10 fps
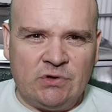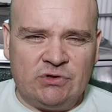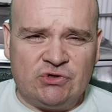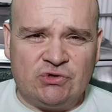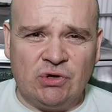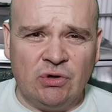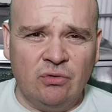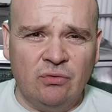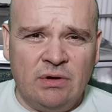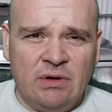
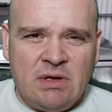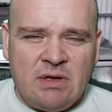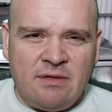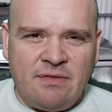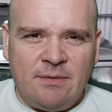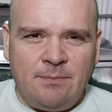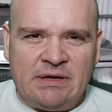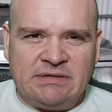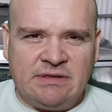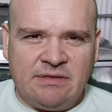So the
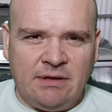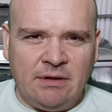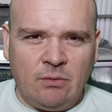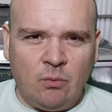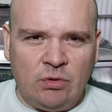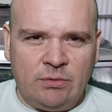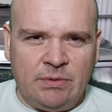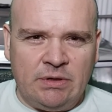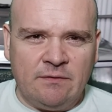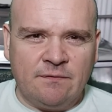best thing would
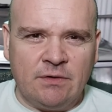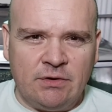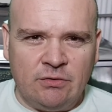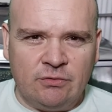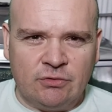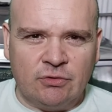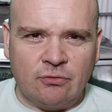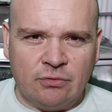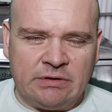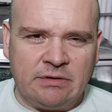be for you to
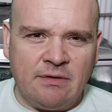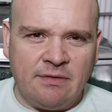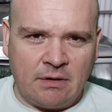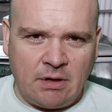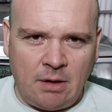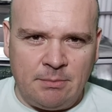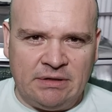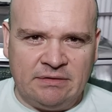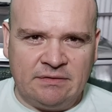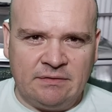read the
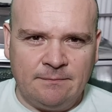comment